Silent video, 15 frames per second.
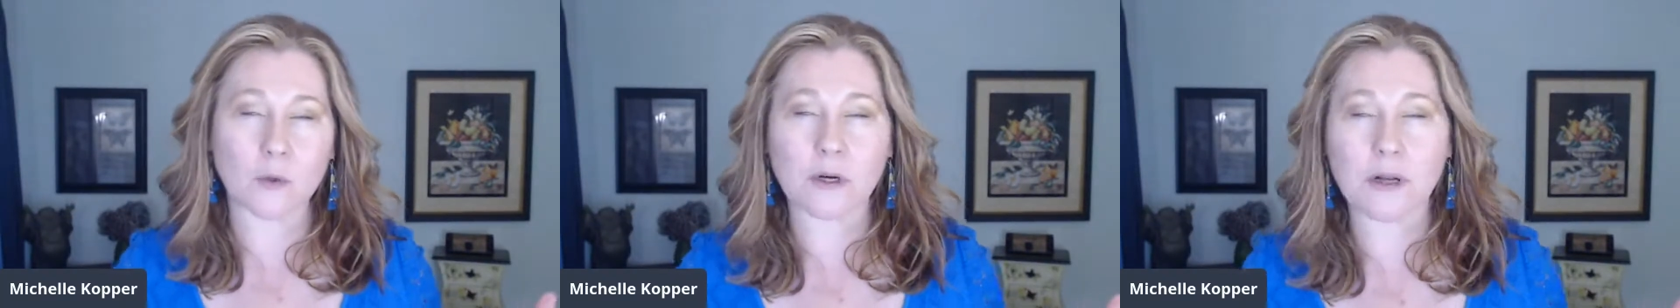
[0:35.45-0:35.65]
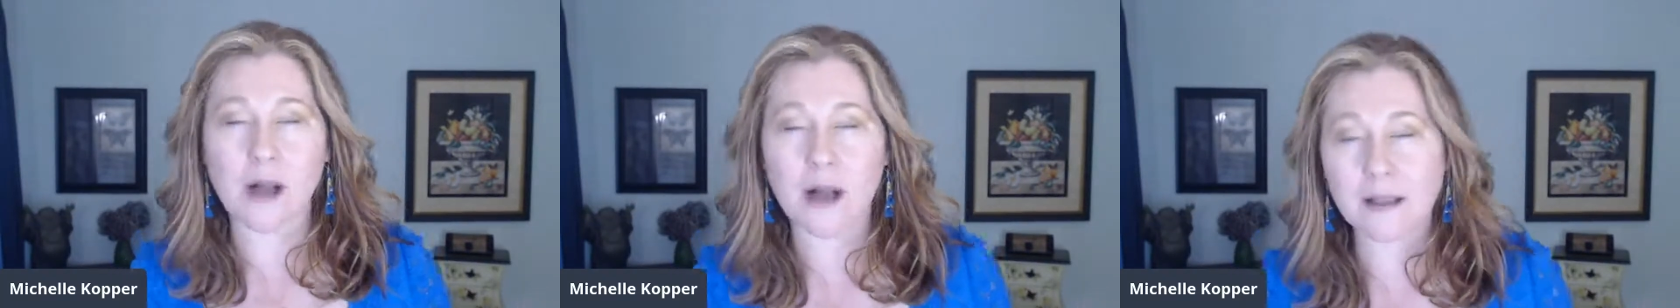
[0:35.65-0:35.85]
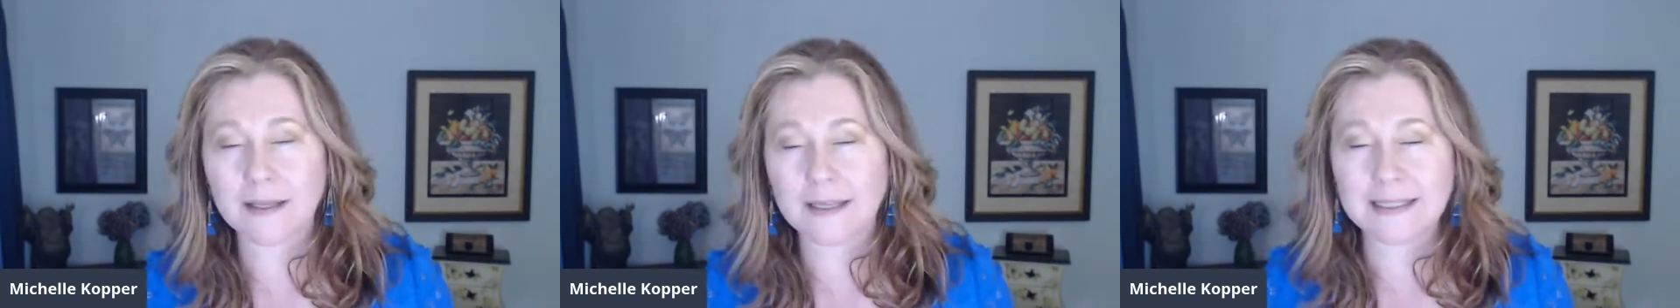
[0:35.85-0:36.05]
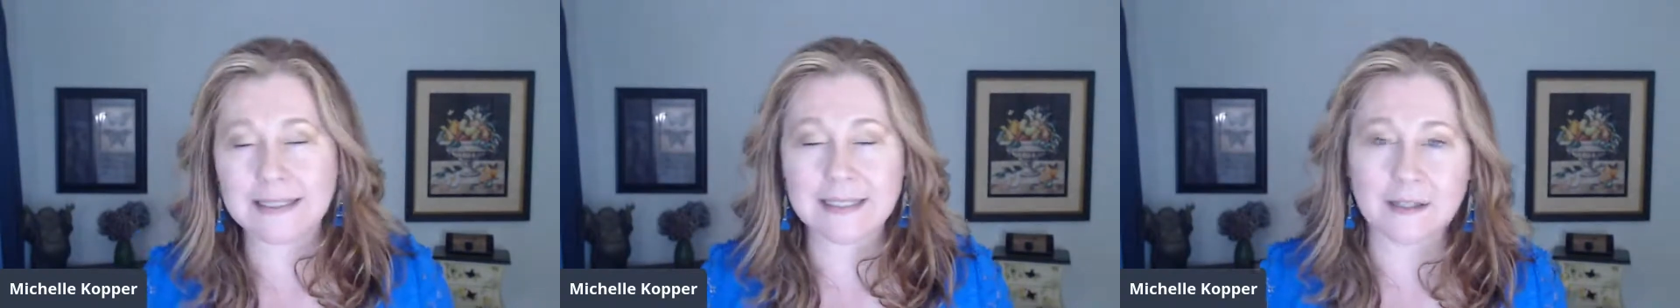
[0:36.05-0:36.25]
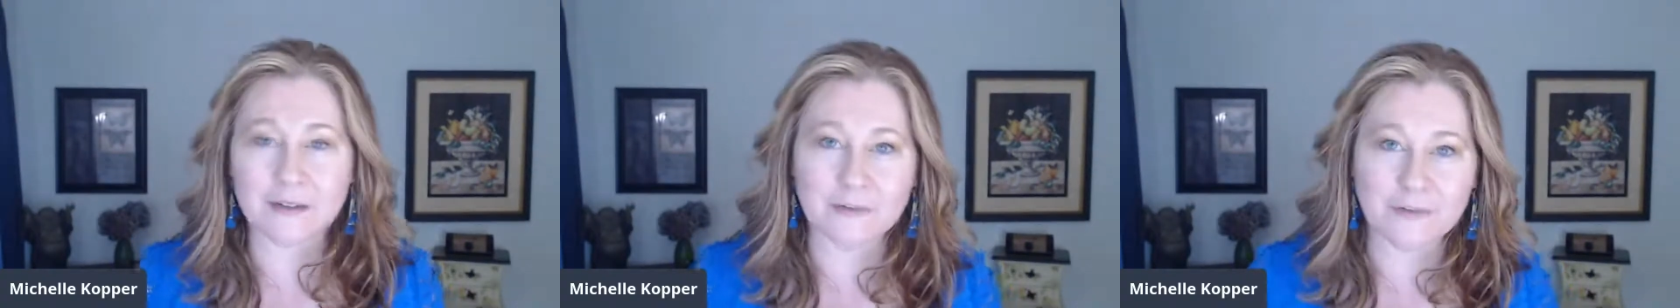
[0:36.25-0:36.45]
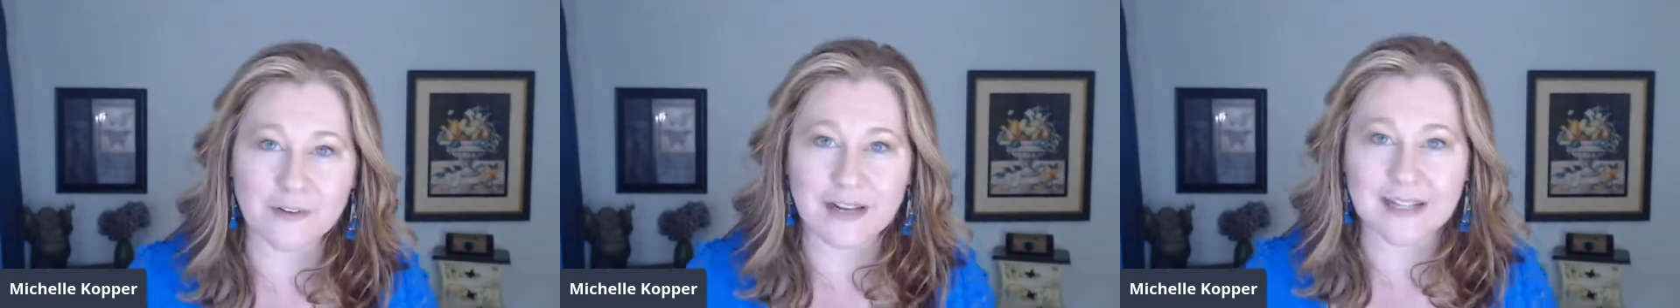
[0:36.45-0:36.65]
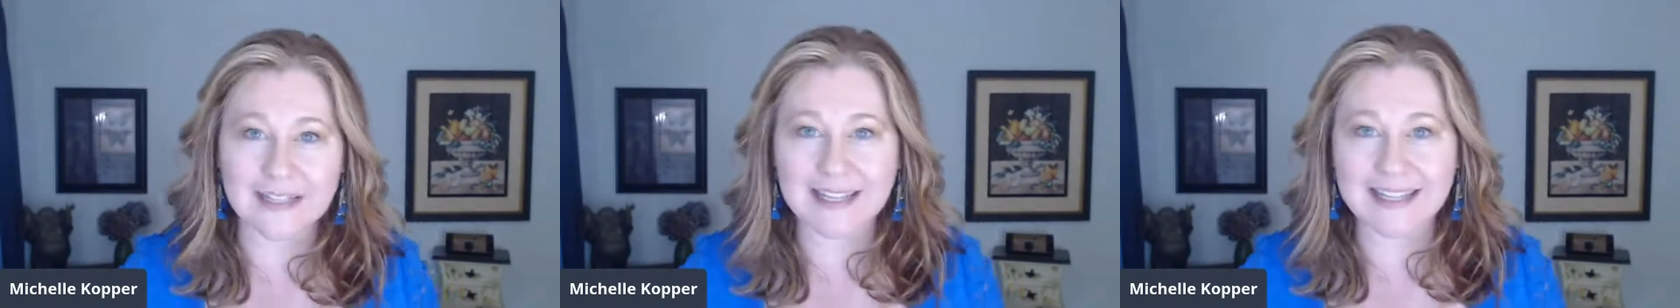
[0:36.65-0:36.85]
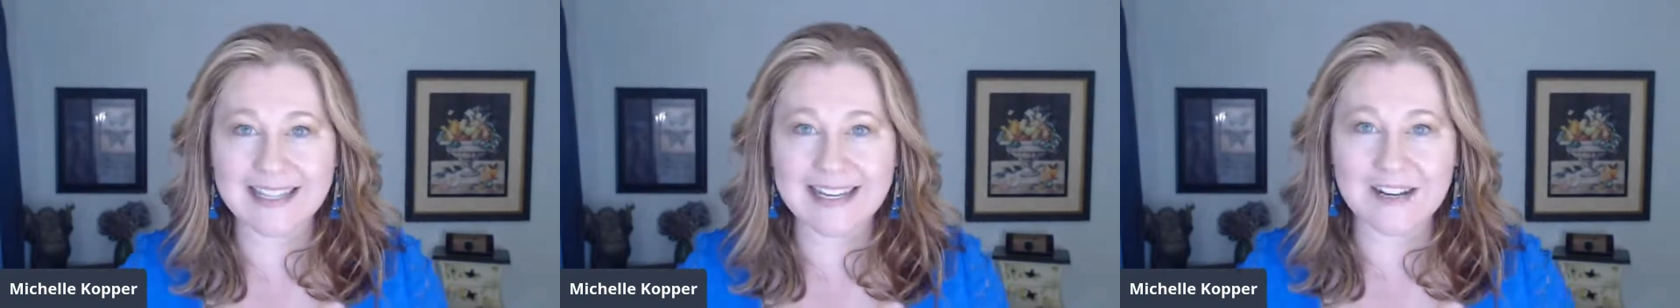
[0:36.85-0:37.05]
colleague, dear friend,
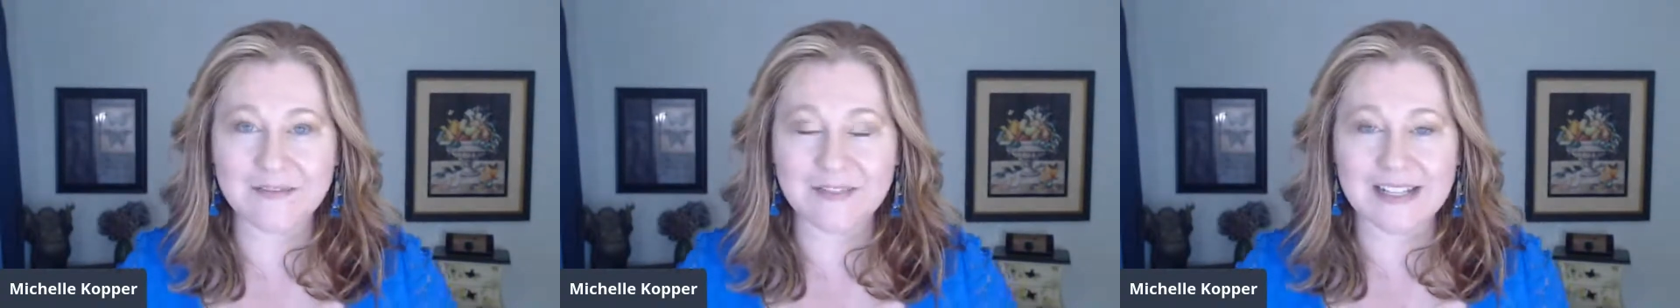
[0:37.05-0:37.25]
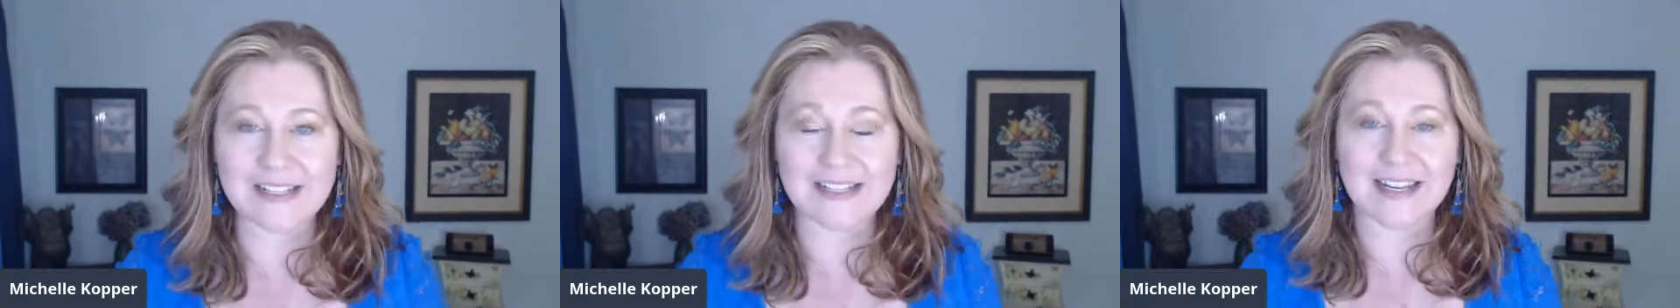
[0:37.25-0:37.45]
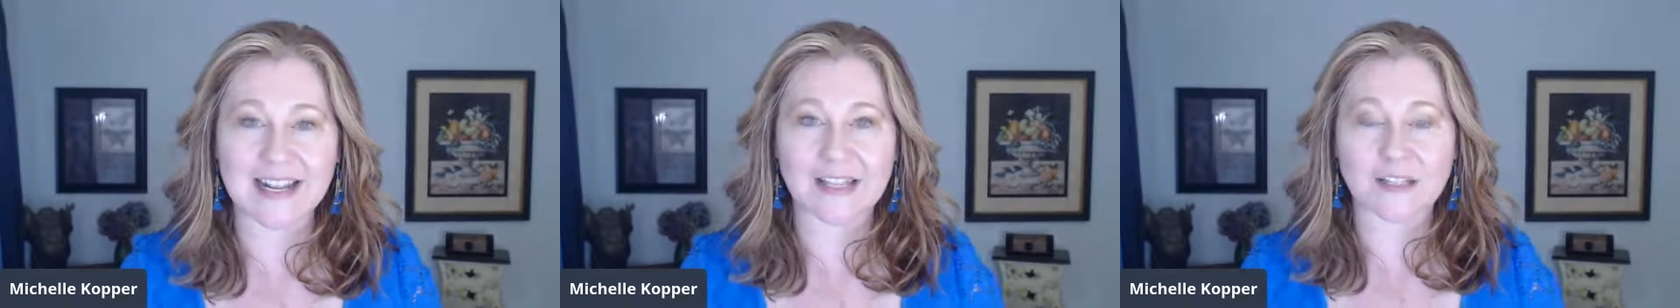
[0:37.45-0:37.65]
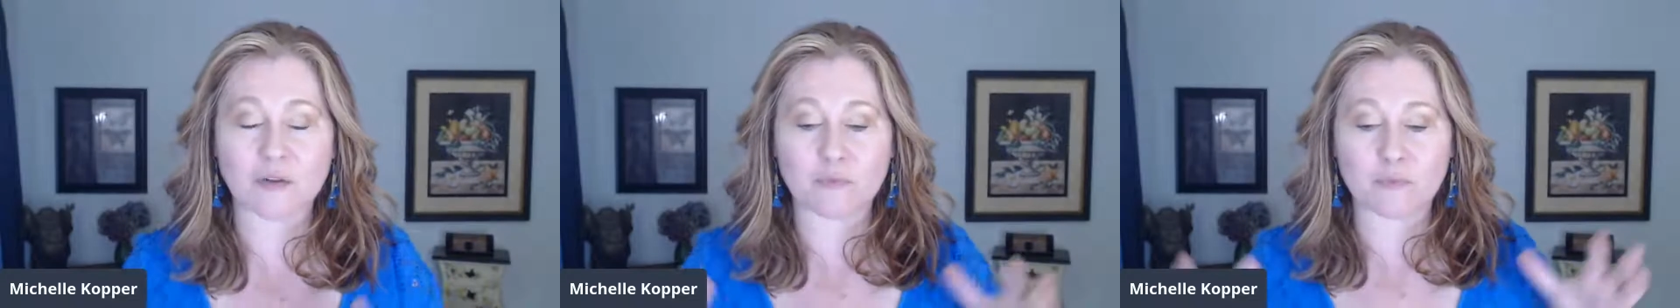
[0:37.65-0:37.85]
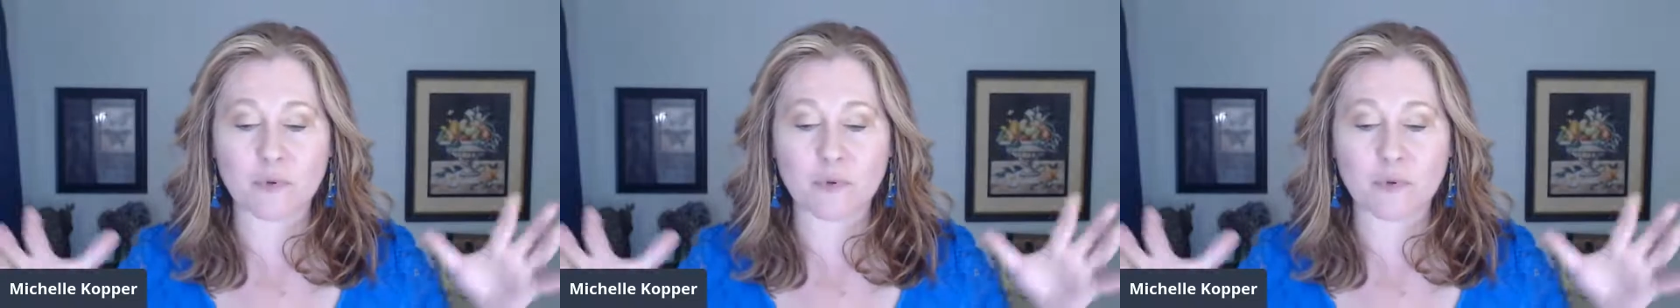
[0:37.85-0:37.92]
Alina Vincent, has